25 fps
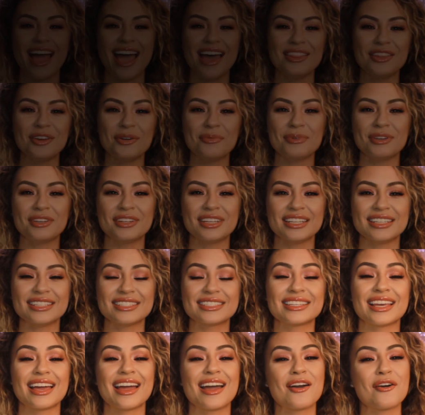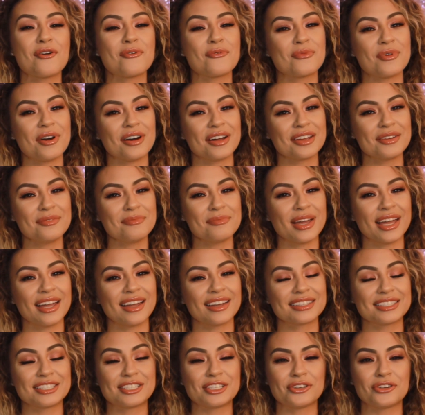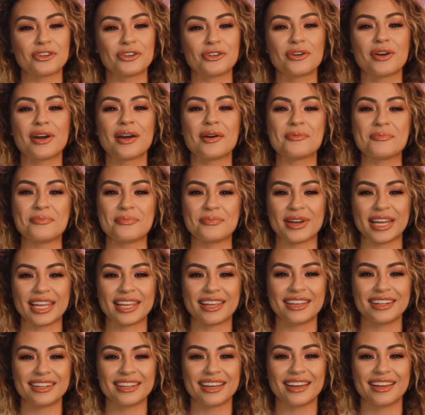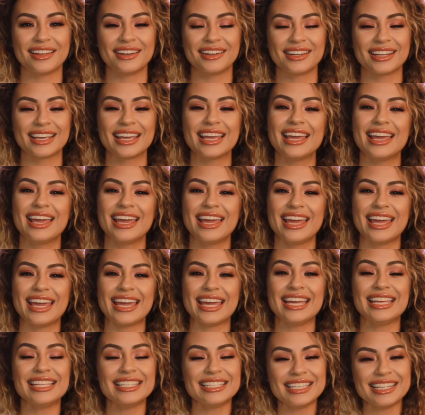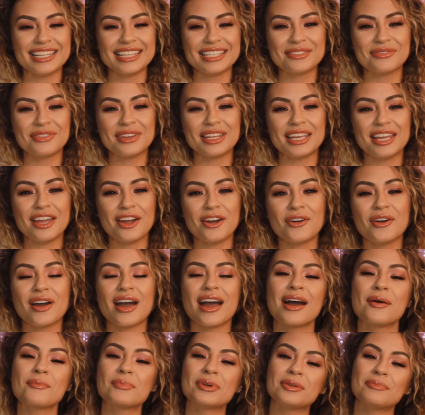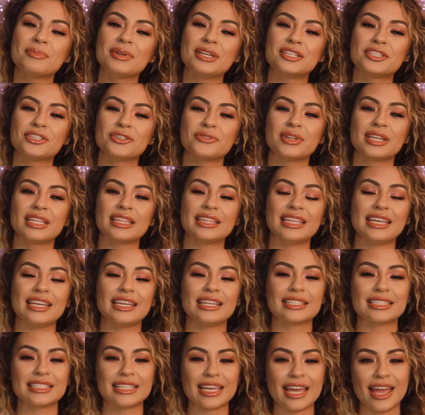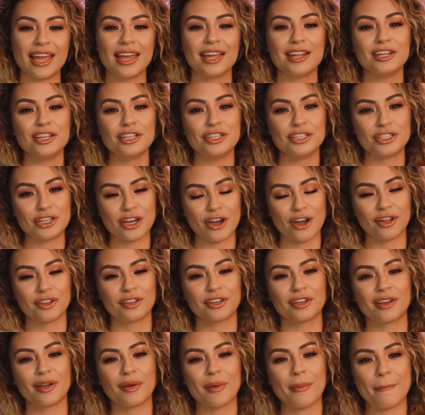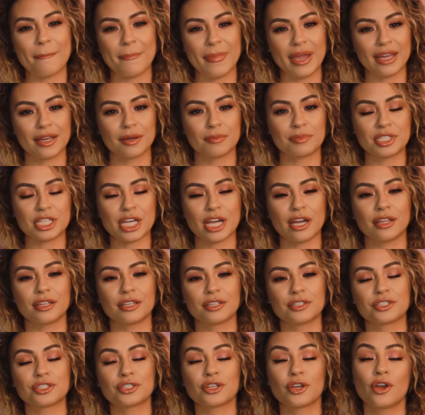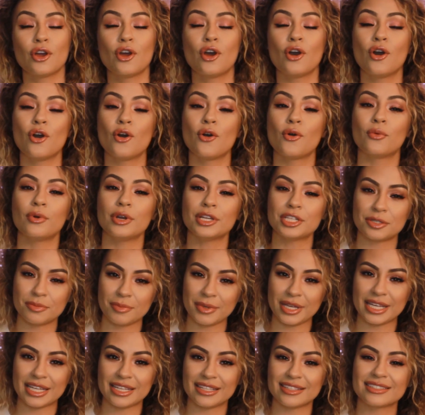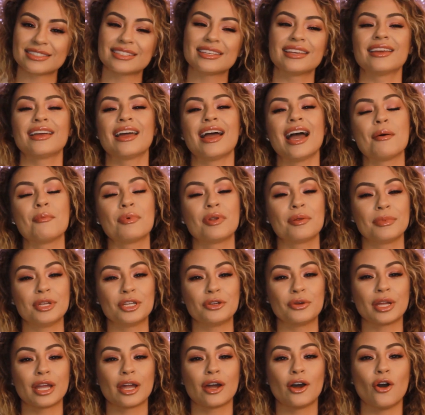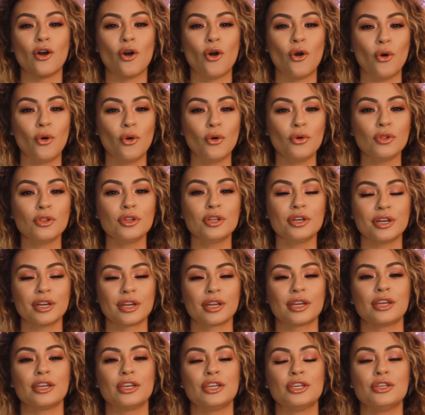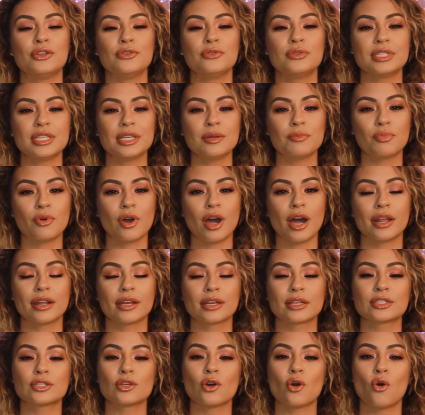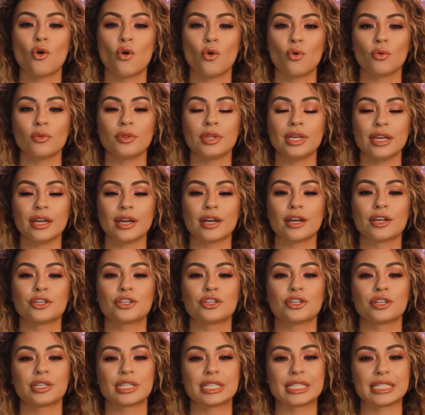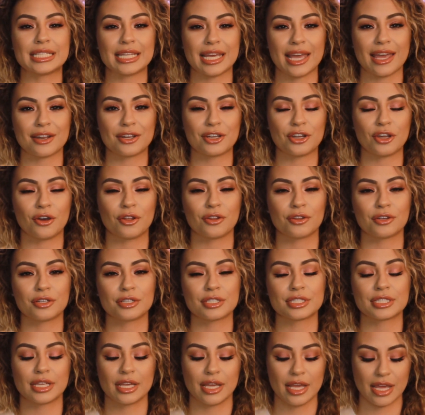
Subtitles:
Hello beauties and welcome back to my canal. In today's video, I'm going to be doing the $10 makeup challenge, which means I'm going to be doing a whole look using products only under $10,